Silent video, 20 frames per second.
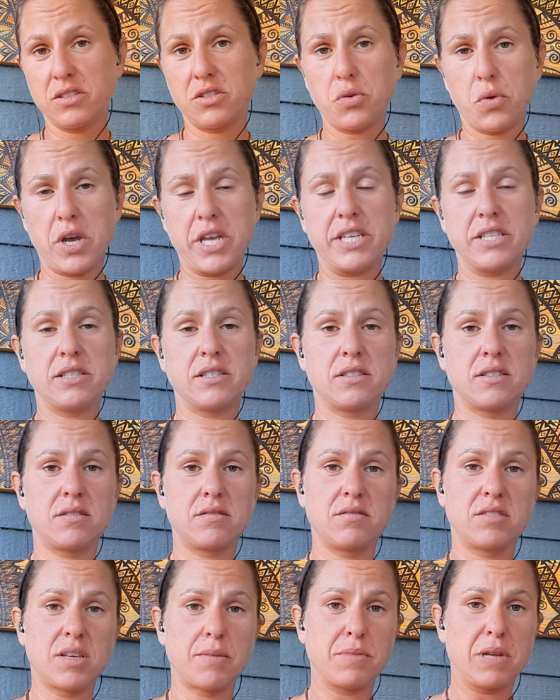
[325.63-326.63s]
twice,
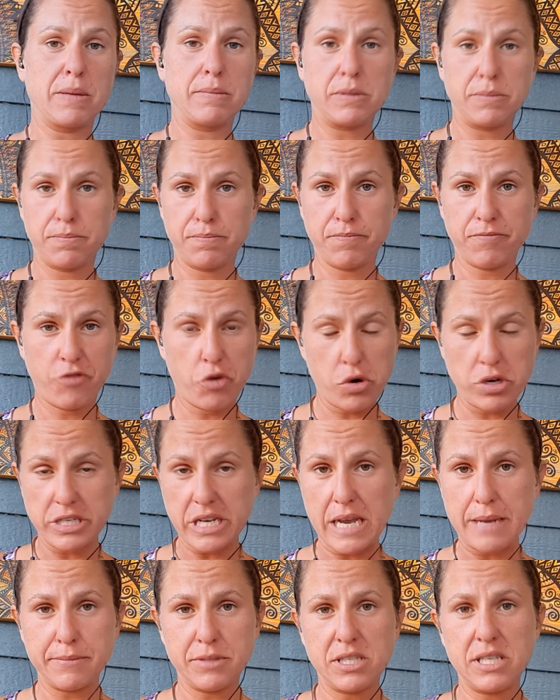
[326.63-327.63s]
sometimes 4
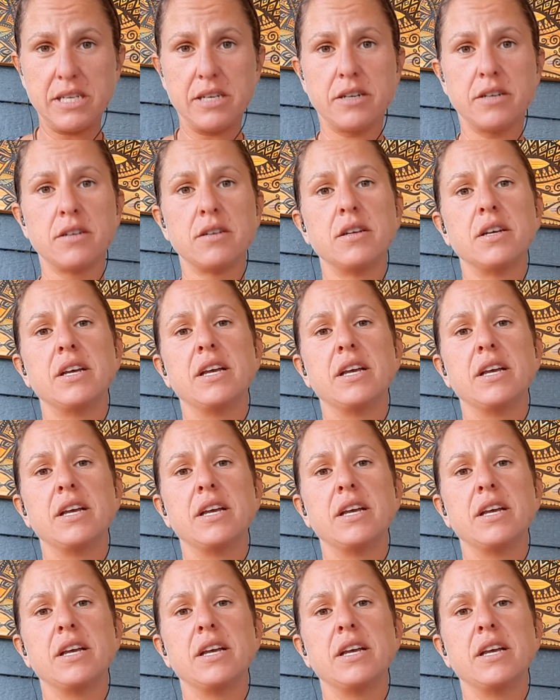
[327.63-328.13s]
times a year,